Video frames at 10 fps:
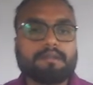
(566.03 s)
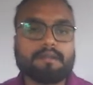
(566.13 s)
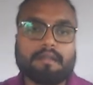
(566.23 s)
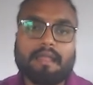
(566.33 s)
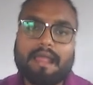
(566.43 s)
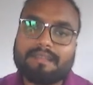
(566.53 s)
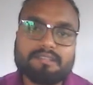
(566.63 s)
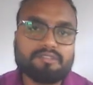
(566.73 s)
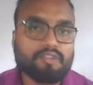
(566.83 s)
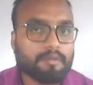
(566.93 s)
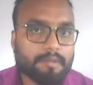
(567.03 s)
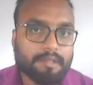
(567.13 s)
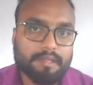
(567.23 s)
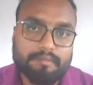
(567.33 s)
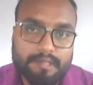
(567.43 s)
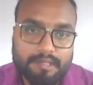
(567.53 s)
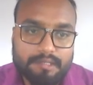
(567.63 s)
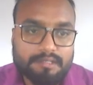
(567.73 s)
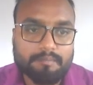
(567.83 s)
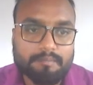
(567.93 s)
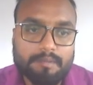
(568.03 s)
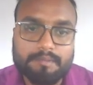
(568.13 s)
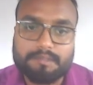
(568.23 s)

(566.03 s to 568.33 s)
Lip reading: that is not being given in simple